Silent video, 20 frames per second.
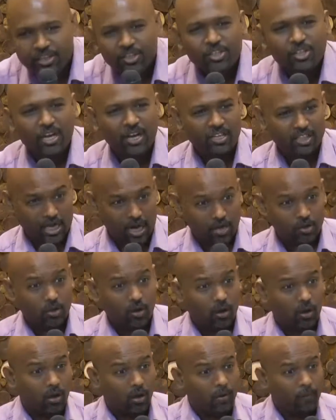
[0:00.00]
church at
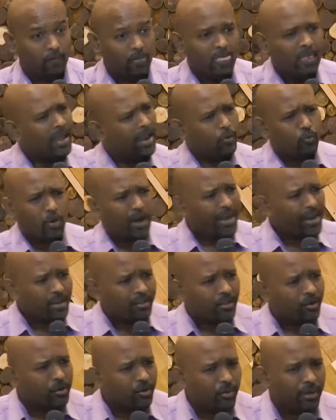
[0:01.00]
all. And why are
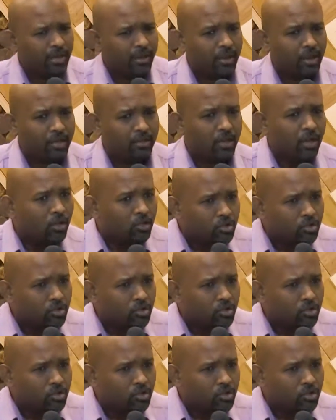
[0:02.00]
they doing it?